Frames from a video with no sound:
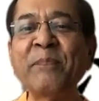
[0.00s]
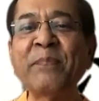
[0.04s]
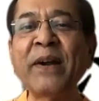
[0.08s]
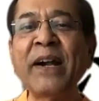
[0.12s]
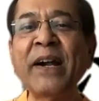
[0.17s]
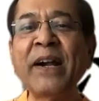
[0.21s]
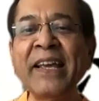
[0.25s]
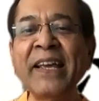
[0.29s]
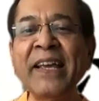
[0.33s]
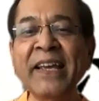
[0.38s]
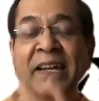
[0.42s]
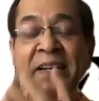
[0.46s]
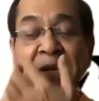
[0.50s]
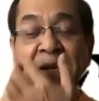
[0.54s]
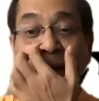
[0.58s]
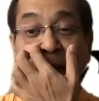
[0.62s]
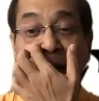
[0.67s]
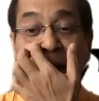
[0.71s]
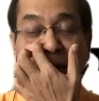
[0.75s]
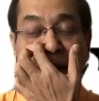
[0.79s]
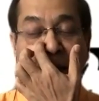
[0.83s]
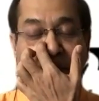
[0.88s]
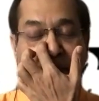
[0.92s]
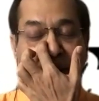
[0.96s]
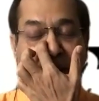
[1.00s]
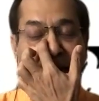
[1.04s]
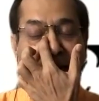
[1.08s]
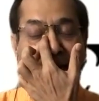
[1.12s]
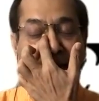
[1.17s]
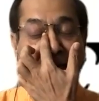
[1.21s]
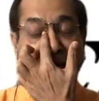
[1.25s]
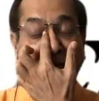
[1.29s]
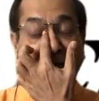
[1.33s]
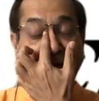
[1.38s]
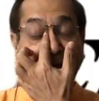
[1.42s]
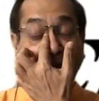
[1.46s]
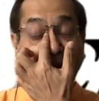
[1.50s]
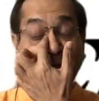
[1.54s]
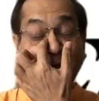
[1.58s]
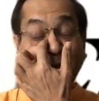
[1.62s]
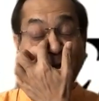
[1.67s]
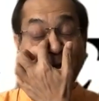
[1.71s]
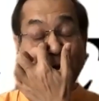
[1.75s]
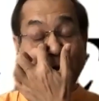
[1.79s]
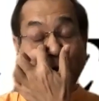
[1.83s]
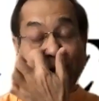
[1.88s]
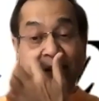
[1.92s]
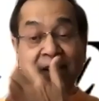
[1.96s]
Pralayankar. I'm
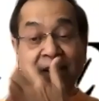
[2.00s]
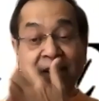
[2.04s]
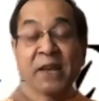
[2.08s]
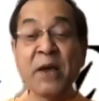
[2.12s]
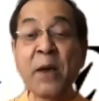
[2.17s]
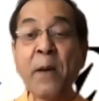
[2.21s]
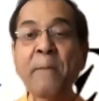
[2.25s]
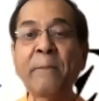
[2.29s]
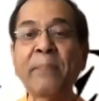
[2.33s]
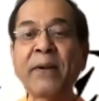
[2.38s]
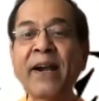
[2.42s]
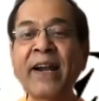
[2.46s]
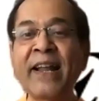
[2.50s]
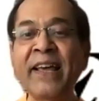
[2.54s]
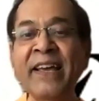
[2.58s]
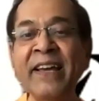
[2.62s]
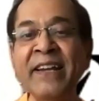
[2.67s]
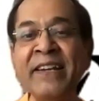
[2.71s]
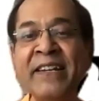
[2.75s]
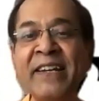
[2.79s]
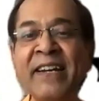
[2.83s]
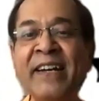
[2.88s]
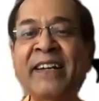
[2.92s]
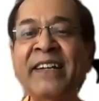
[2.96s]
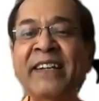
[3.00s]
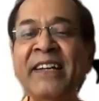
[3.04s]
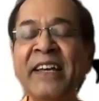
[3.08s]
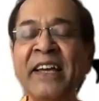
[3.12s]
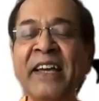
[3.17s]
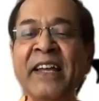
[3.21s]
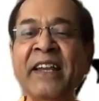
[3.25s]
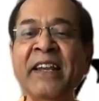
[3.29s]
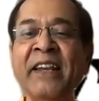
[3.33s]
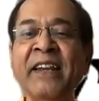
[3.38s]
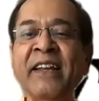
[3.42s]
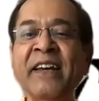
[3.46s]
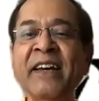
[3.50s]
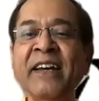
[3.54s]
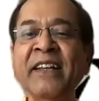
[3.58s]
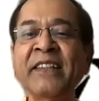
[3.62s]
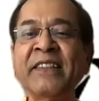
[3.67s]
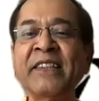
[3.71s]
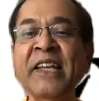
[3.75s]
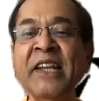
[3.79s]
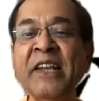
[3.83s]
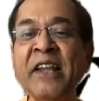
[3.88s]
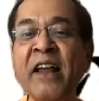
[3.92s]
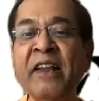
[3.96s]
so sorry. Pralayankar in
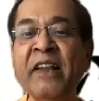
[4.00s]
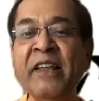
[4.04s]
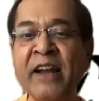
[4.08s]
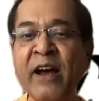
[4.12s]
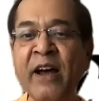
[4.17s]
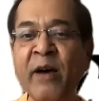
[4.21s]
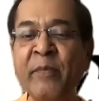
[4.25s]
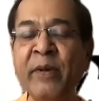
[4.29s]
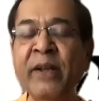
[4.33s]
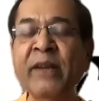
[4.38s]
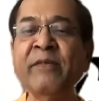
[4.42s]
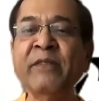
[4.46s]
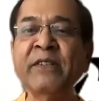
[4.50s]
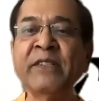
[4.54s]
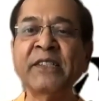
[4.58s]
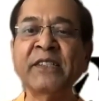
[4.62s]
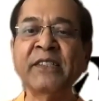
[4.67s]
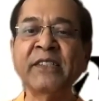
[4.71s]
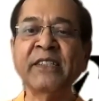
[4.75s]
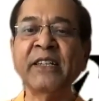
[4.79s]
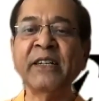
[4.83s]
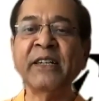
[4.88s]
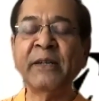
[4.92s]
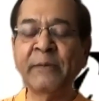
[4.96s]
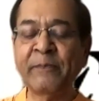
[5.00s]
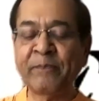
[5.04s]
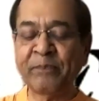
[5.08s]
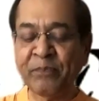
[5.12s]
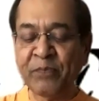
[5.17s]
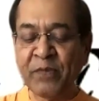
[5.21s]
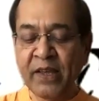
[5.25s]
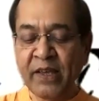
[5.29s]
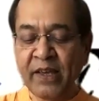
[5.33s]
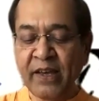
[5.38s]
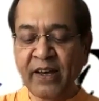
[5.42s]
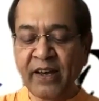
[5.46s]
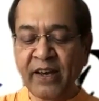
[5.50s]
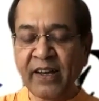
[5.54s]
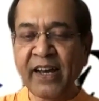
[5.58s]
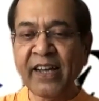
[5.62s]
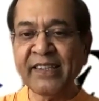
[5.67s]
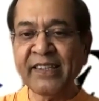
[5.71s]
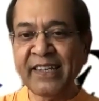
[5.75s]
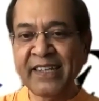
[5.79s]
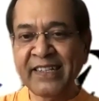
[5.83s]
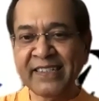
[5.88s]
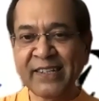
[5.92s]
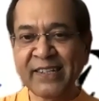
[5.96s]
Tenali Raman, which is I think
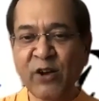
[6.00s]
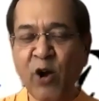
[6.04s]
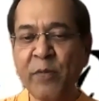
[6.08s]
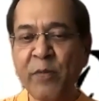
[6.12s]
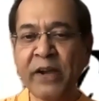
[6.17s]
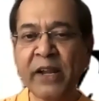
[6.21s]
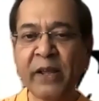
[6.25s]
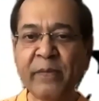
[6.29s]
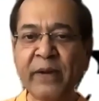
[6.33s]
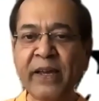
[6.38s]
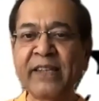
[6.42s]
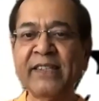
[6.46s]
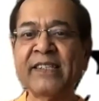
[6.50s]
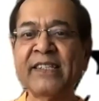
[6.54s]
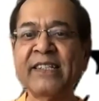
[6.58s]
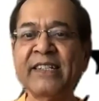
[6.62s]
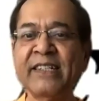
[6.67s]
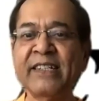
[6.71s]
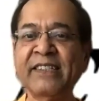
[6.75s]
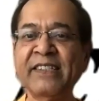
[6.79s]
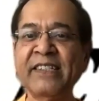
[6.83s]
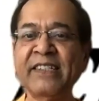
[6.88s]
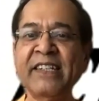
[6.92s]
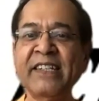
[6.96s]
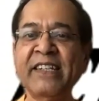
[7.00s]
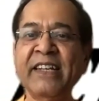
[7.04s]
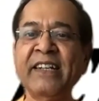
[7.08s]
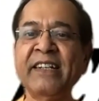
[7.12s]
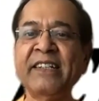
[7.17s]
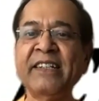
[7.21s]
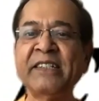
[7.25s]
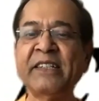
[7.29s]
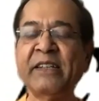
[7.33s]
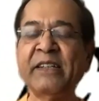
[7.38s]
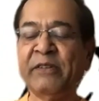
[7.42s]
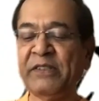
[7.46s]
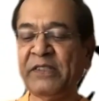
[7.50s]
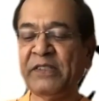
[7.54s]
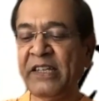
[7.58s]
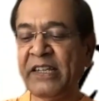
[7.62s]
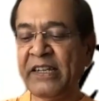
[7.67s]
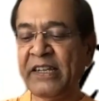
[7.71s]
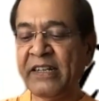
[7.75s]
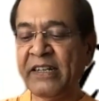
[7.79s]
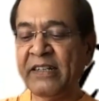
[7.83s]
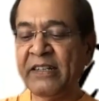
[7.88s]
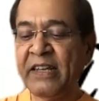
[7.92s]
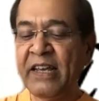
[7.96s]
it's a comedy-based serial, TV
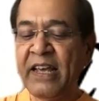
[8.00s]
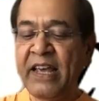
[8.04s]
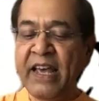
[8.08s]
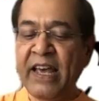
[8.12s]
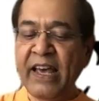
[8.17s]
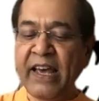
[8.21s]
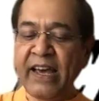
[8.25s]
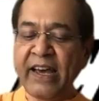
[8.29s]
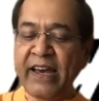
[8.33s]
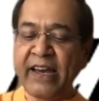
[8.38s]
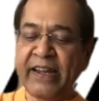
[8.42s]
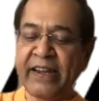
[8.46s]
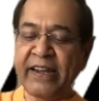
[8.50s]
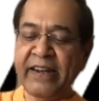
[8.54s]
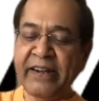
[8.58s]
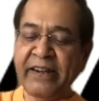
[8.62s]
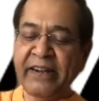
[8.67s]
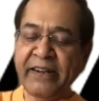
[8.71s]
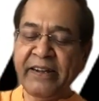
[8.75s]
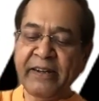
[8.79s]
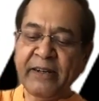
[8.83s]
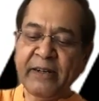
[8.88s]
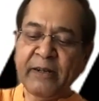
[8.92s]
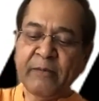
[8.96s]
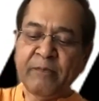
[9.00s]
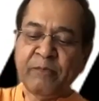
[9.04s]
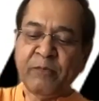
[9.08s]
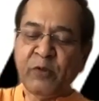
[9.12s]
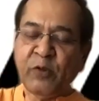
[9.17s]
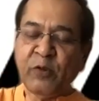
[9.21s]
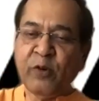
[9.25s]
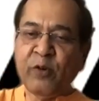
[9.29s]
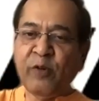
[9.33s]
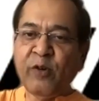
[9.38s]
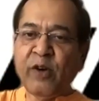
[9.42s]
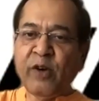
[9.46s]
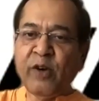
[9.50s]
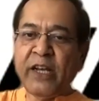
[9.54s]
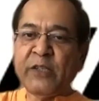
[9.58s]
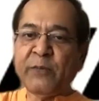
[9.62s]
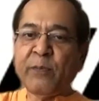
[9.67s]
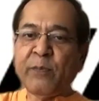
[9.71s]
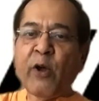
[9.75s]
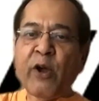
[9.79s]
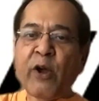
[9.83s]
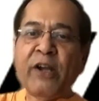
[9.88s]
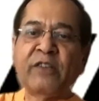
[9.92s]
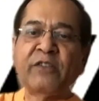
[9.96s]
serial. And so
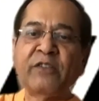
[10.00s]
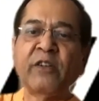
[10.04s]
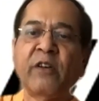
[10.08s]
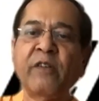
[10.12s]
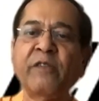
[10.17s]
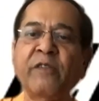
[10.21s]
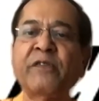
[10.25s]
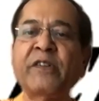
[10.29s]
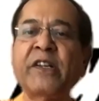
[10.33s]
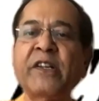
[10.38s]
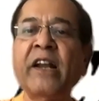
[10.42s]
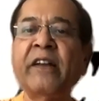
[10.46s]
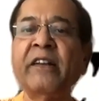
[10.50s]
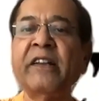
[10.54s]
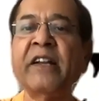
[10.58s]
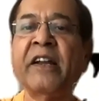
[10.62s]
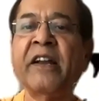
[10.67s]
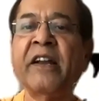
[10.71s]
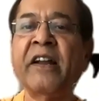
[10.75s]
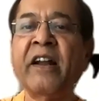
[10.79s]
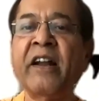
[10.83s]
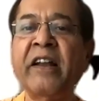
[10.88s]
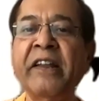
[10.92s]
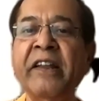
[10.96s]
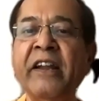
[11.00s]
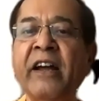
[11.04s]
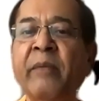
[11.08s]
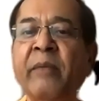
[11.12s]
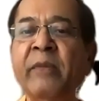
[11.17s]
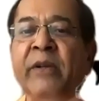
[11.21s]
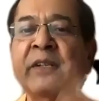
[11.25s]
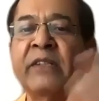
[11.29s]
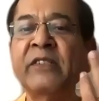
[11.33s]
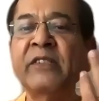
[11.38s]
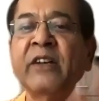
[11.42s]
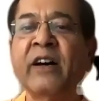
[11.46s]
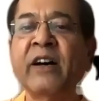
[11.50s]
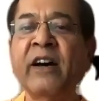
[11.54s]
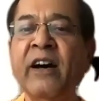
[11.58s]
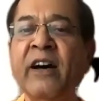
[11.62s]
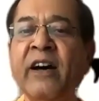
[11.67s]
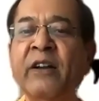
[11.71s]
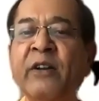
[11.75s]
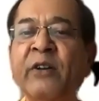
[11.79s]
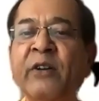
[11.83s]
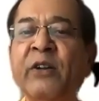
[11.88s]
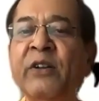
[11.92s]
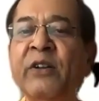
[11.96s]
exploits of Tenali Ramans
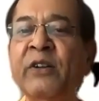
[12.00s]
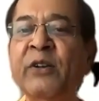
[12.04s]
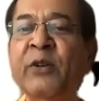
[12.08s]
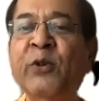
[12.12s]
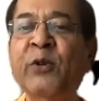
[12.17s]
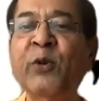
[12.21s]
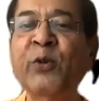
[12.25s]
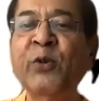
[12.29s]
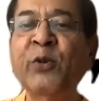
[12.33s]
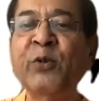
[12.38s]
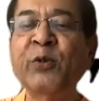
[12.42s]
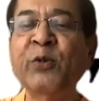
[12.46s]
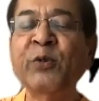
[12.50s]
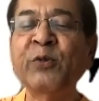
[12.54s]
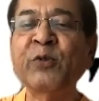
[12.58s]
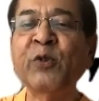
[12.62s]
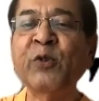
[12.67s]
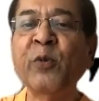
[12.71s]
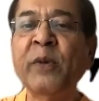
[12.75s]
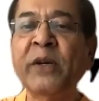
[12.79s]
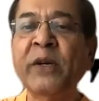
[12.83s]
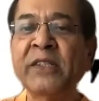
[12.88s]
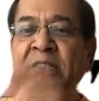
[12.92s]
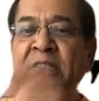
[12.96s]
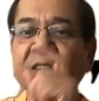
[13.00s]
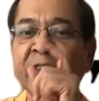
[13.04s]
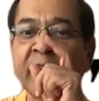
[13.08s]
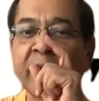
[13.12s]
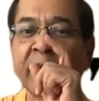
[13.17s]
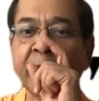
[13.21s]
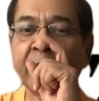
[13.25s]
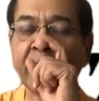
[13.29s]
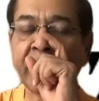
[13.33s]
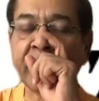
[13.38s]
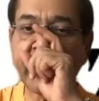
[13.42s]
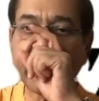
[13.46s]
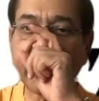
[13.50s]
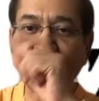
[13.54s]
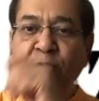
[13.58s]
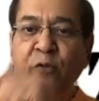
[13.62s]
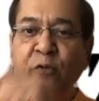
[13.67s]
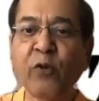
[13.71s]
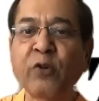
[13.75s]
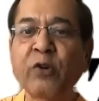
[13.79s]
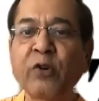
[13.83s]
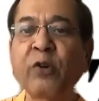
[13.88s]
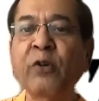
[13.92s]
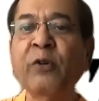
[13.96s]
are known to so much. It's a great
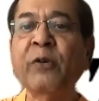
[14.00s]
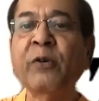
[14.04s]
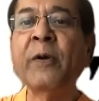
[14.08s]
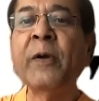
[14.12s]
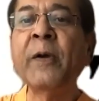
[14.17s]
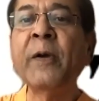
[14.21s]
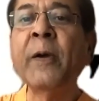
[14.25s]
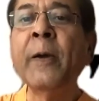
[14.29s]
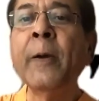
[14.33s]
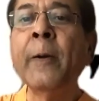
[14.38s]
folklore.